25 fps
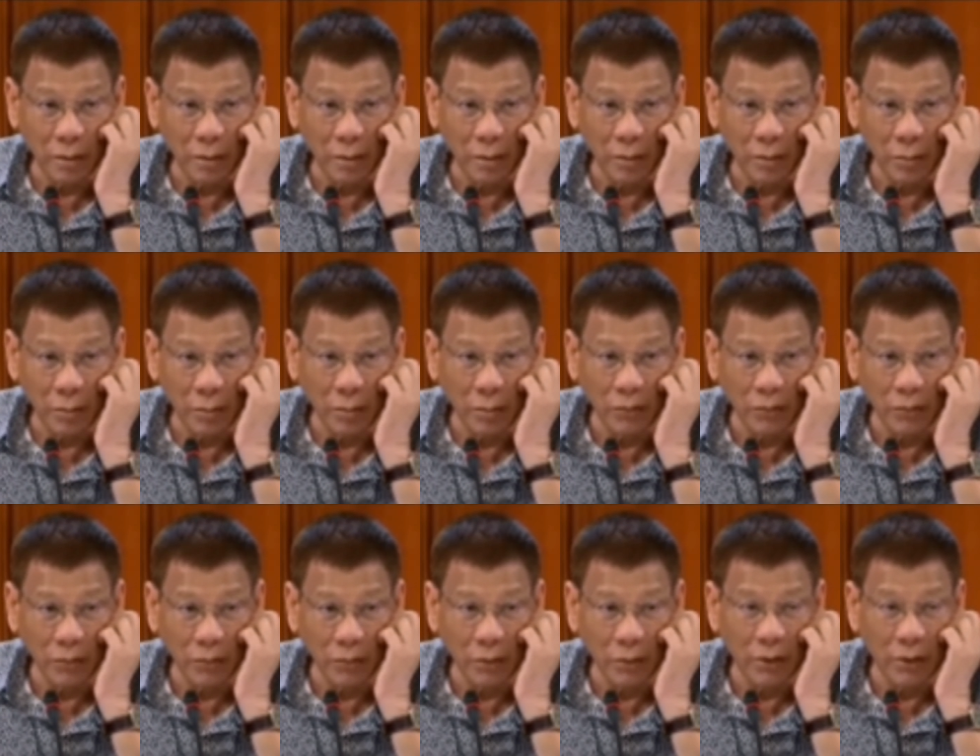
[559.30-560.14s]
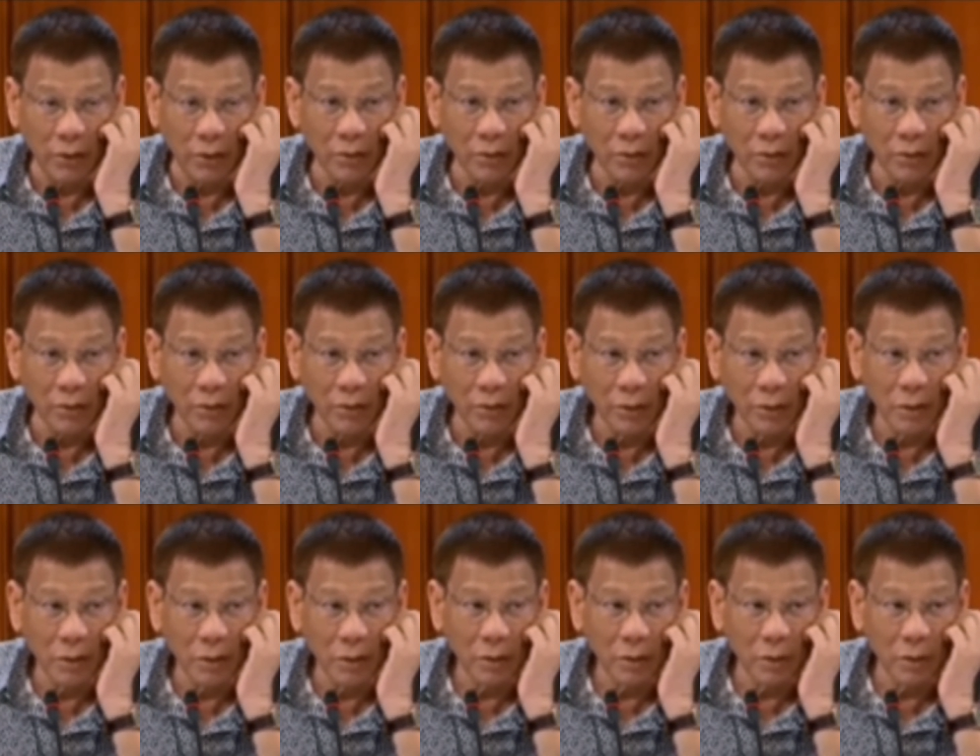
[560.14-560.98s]
your confidence,
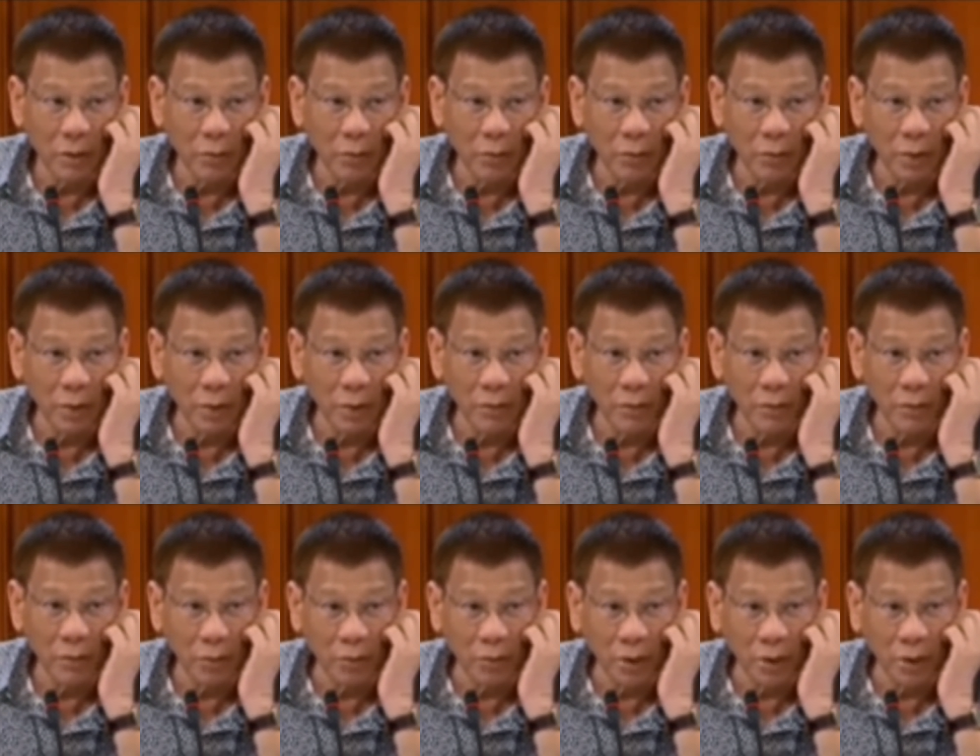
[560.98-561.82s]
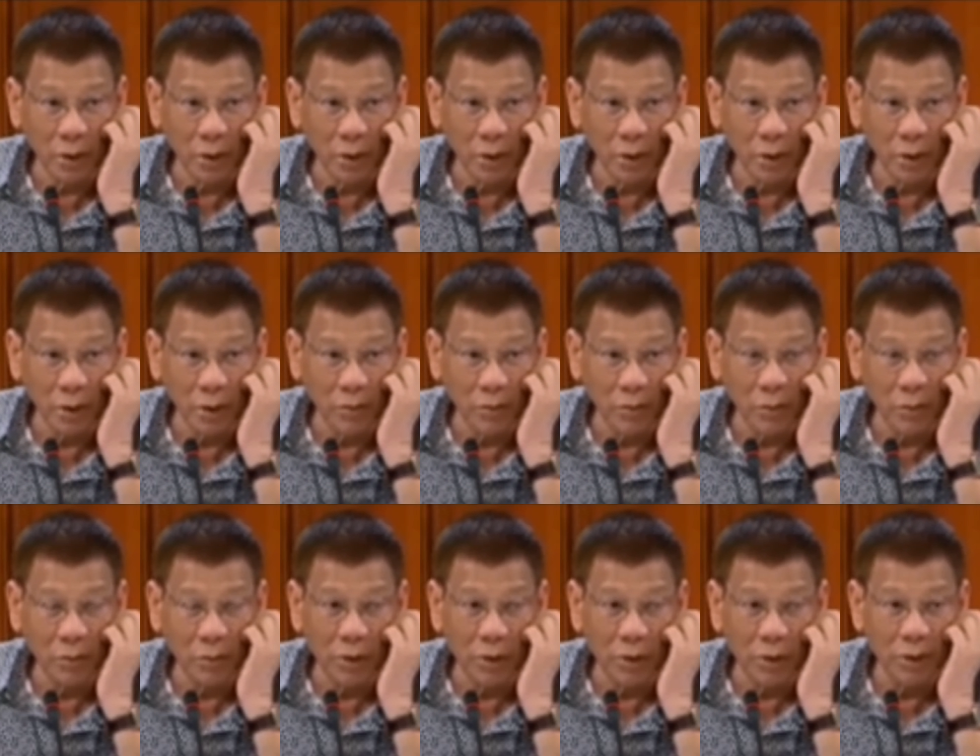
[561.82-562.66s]
you become to rely
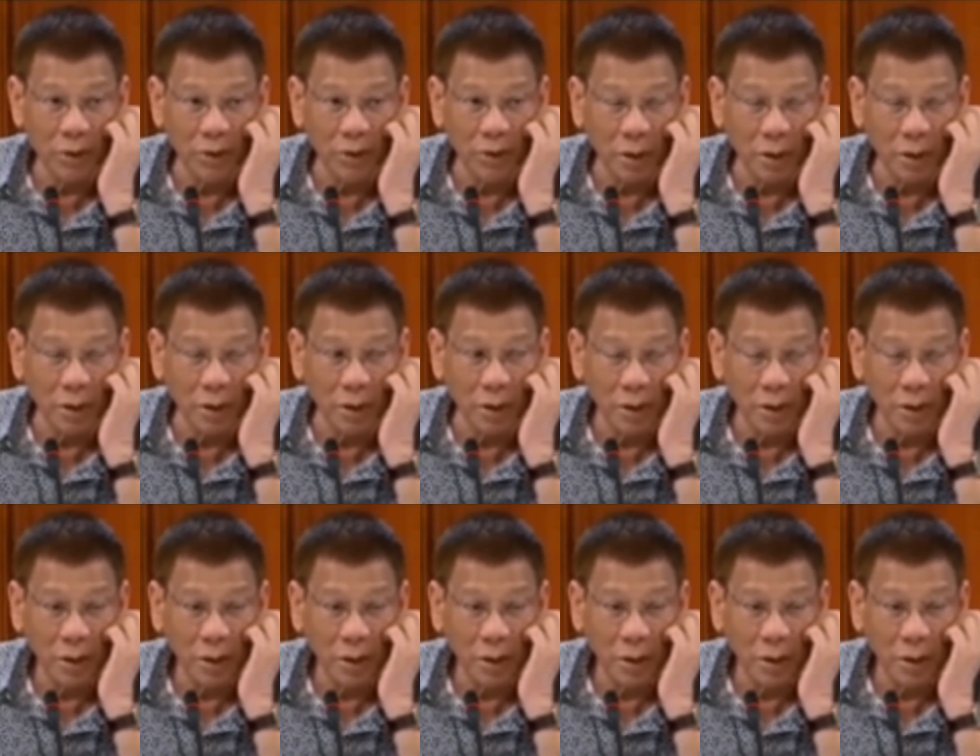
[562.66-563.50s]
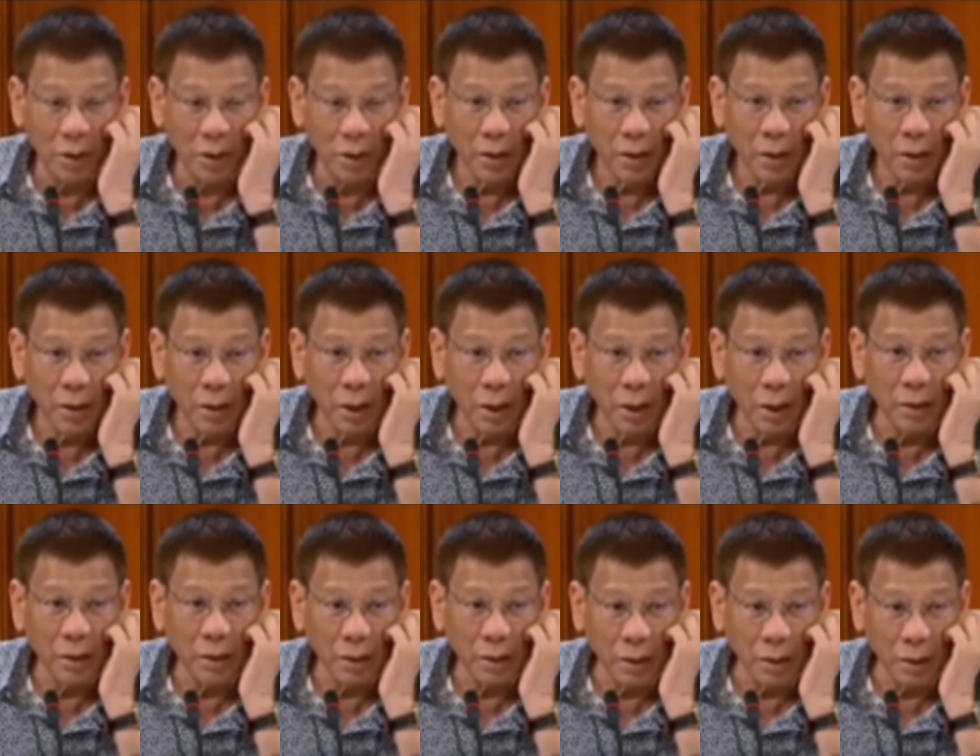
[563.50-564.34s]
on what they say
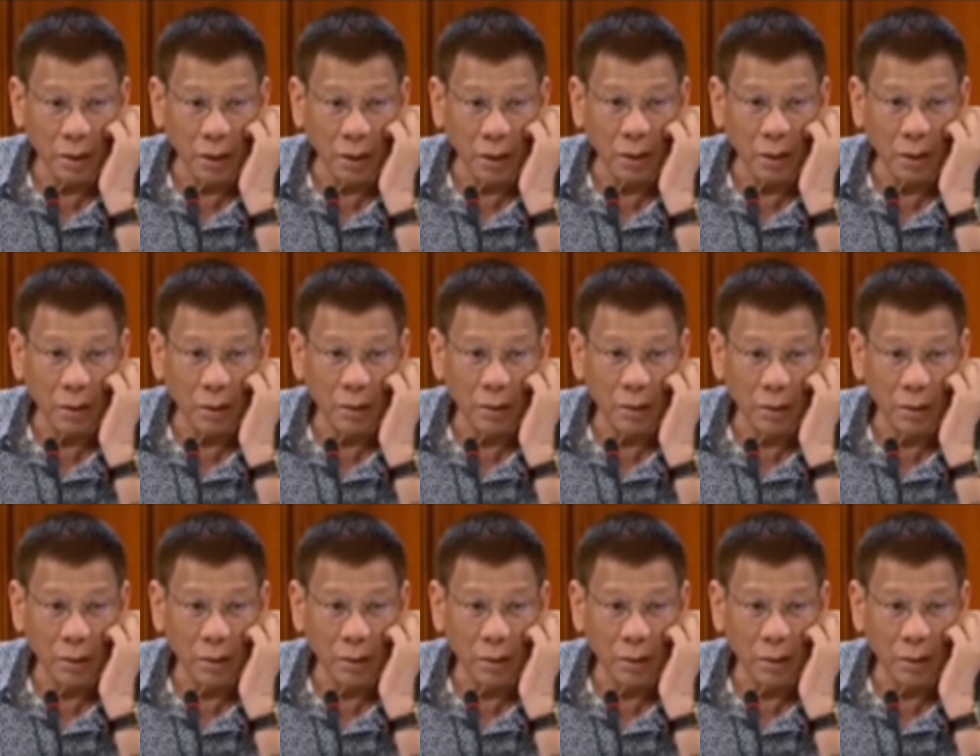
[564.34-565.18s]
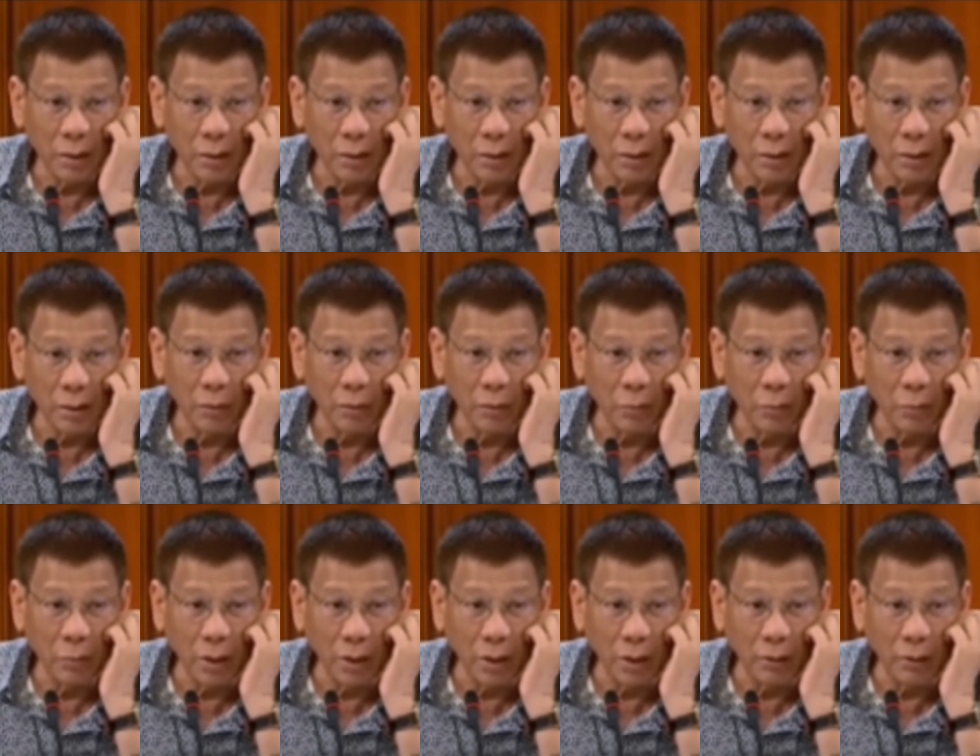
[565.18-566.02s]
until you
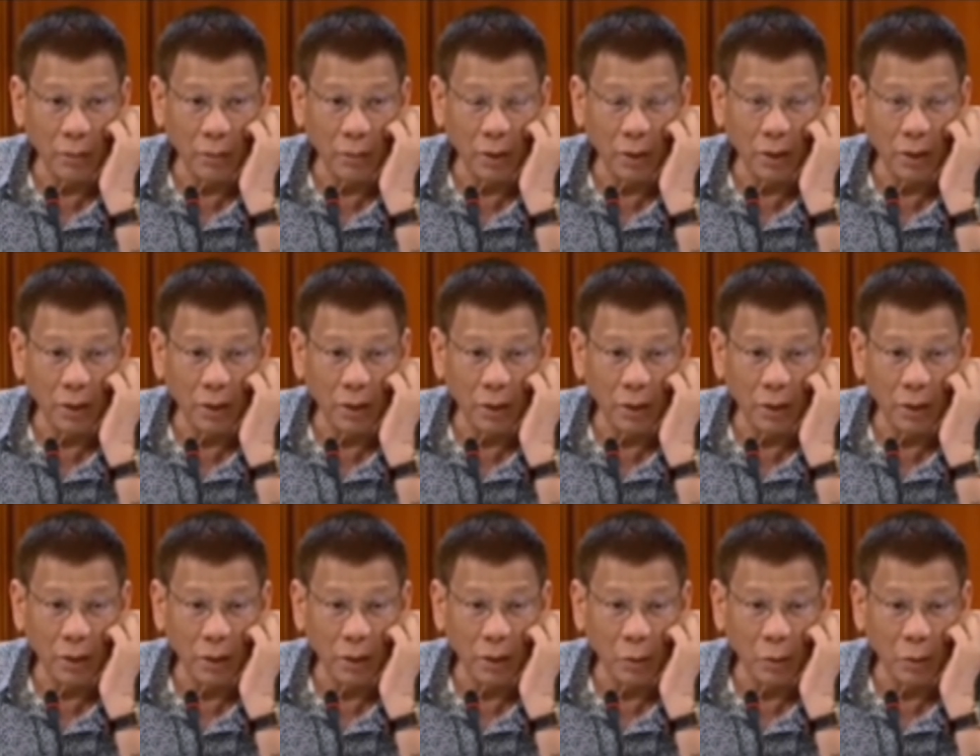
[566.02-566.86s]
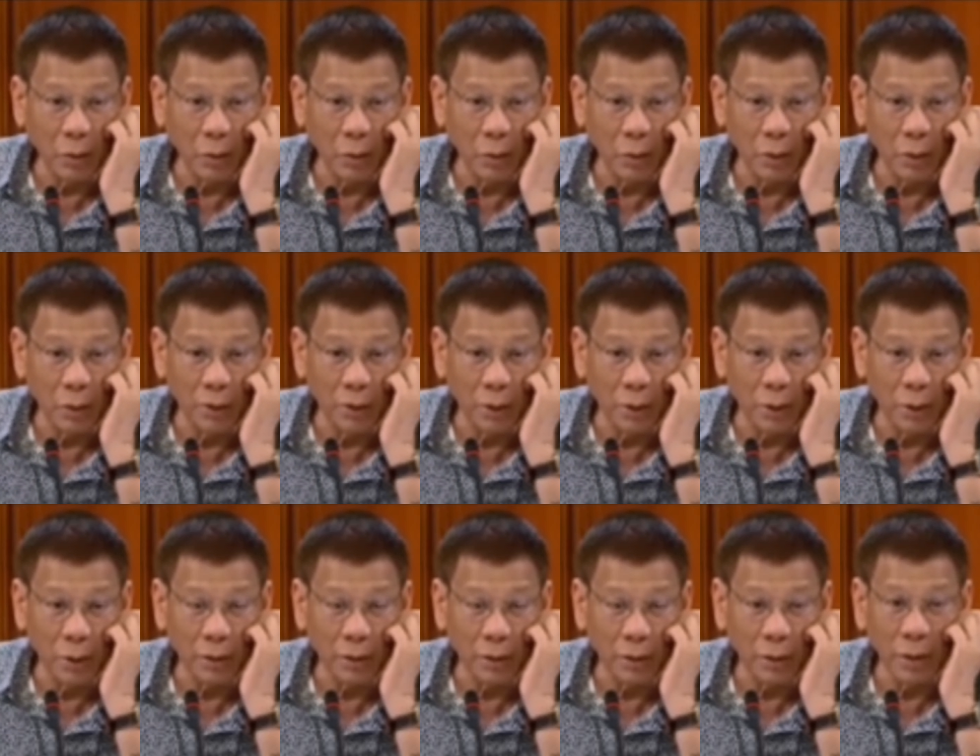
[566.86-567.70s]
believe that they are doing
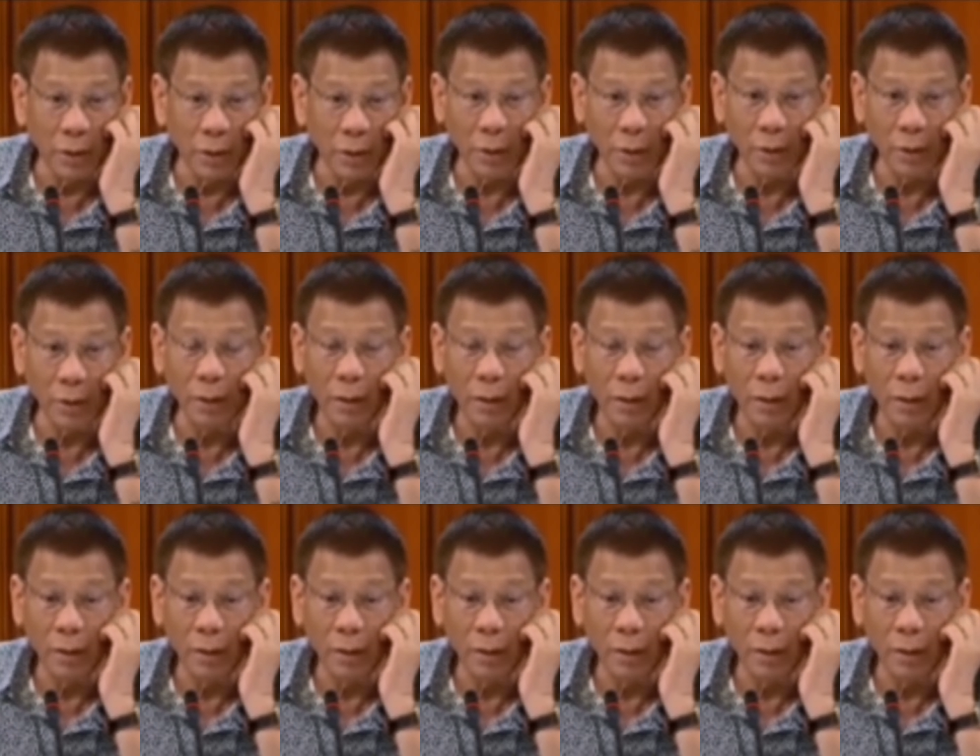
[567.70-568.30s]
the right thing.